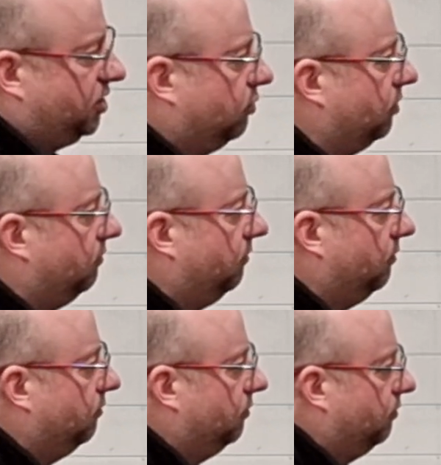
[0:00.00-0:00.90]
you wouldn't,
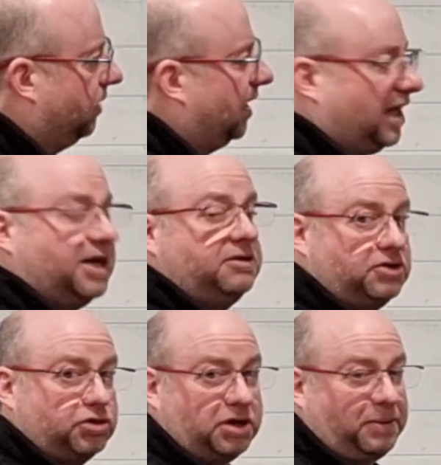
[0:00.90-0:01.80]
I'll let it
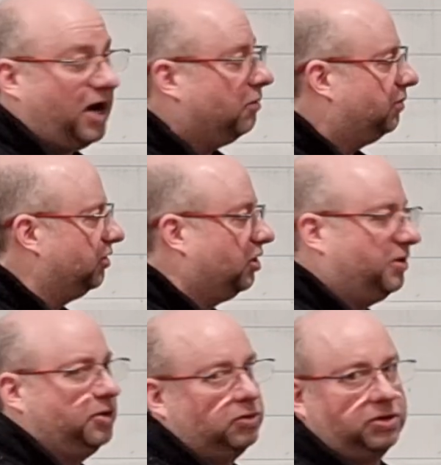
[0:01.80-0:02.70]
trip out, but
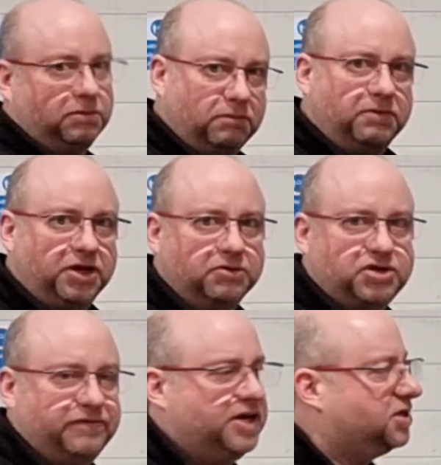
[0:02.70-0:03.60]
normally you wouldn't
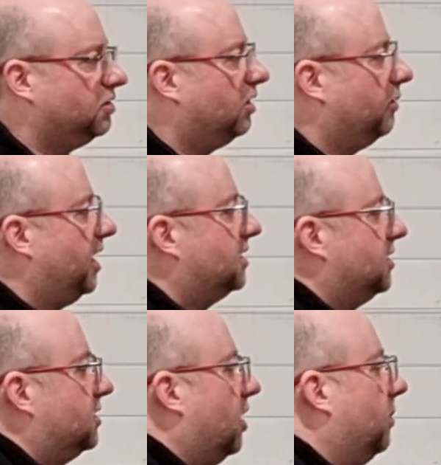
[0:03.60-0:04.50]
traverse it all the way to
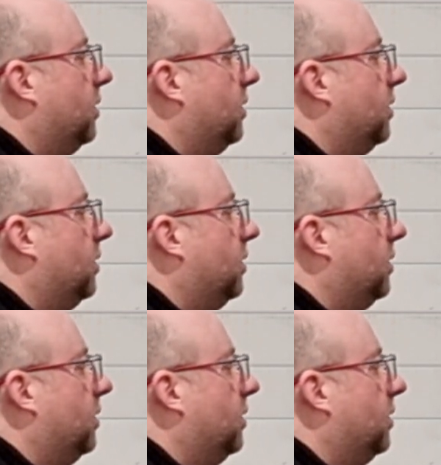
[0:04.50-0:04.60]
the top.